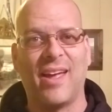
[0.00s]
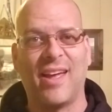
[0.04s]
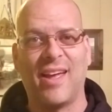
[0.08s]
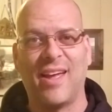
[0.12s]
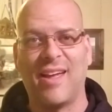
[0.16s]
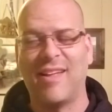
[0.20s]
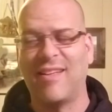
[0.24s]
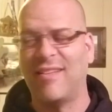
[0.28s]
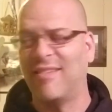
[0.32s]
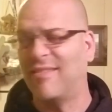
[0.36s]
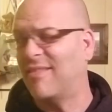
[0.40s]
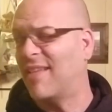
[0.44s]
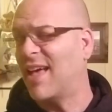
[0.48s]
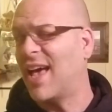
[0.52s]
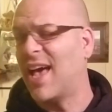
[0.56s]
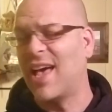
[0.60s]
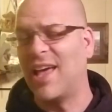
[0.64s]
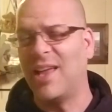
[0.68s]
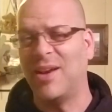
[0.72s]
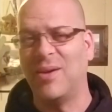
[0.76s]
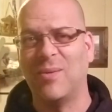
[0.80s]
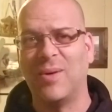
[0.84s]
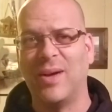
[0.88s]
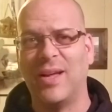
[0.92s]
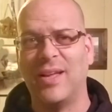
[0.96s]
and
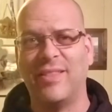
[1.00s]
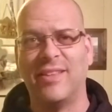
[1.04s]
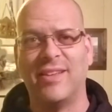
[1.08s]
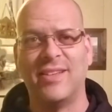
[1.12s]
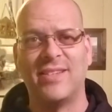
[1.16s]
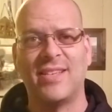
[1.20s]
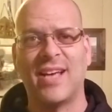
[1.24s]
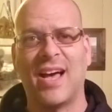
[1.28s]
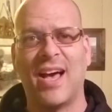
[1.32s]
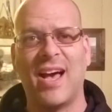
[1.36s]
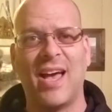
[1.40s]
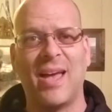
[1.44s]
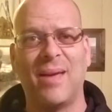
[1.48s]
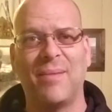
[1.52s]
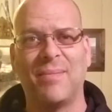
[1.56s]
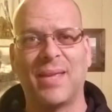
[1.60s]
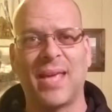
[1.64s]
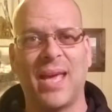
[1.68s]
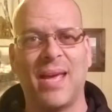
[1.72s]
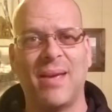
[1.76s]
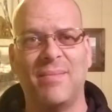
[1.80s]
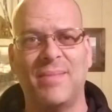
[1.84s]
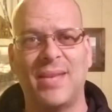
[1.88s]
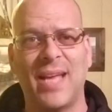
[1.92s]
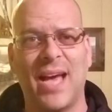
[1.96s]
then when the time
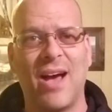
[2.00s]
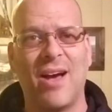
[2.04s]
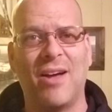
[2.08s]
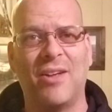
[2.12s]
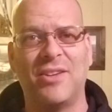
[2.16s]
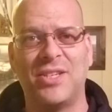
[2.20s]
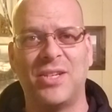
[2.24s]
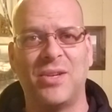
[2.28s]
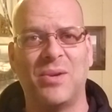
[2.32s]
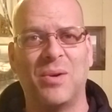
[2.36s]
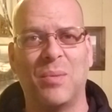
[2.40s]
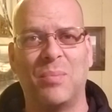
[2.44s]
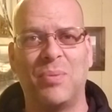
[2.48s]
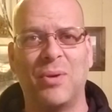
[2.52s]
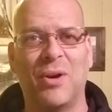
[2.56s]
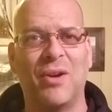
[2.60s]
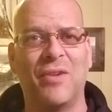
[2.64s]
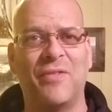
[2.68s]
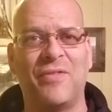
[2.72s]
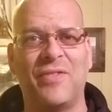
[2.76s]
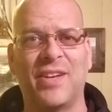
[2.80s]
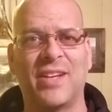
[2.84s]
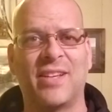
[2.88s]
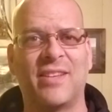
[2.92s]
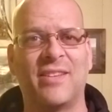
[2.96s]
came down to a
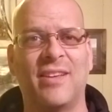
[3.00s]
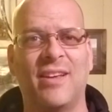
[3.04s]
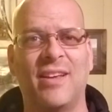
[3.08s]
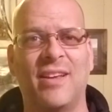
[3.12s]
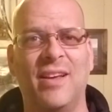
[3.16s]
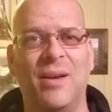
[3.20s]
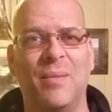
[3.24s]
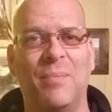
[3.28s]
perfect